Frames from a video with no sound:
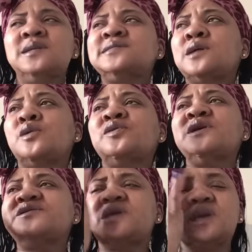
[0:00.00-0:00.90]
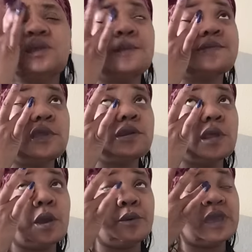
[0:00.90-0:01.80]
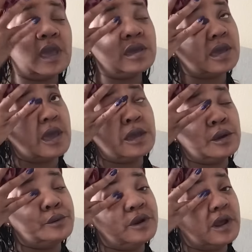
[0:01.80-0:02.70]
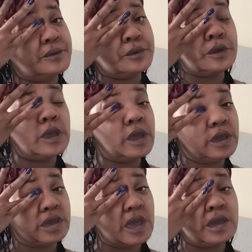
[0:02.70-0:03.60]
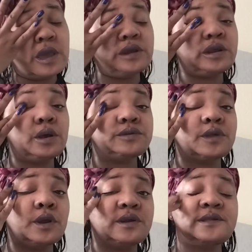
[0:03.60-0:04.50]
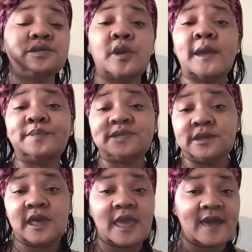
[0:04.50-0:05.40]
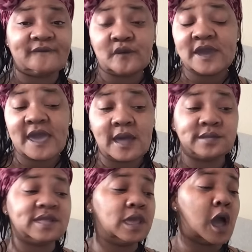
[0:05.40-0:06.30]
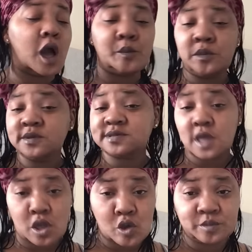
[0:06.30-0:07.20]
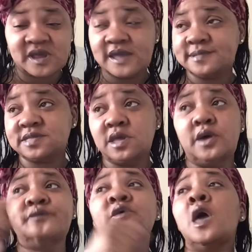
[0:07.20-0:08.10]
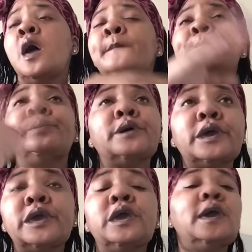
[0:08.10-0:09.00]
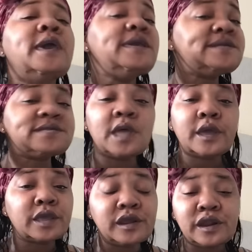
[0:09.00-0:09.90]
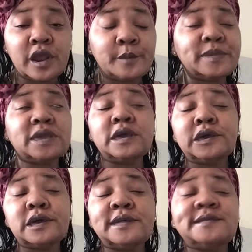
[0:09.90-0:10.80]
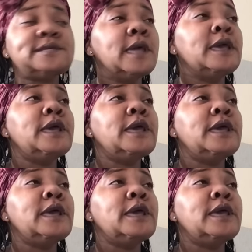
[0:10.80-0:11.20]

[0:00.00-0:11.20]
So then she ends up sitting down with KK or whatever, and KK tells her that Scrap is in a halfway house. He almost home type stuff. But he's stuck in there because